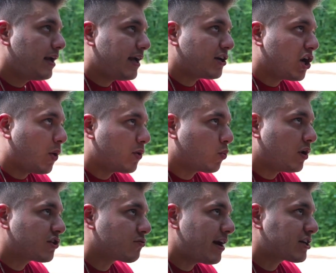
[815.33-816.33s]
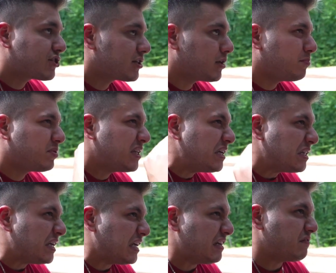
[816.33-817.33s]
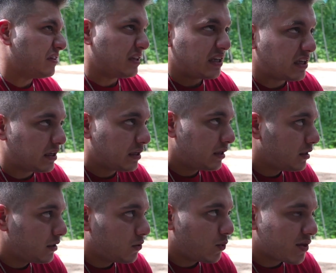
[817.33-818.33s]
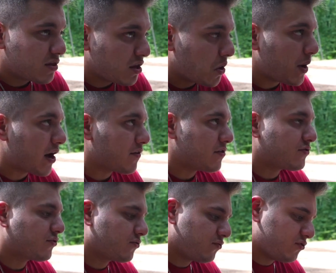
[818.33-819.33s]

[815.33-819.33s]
and go in one direction completely evenly with no errors.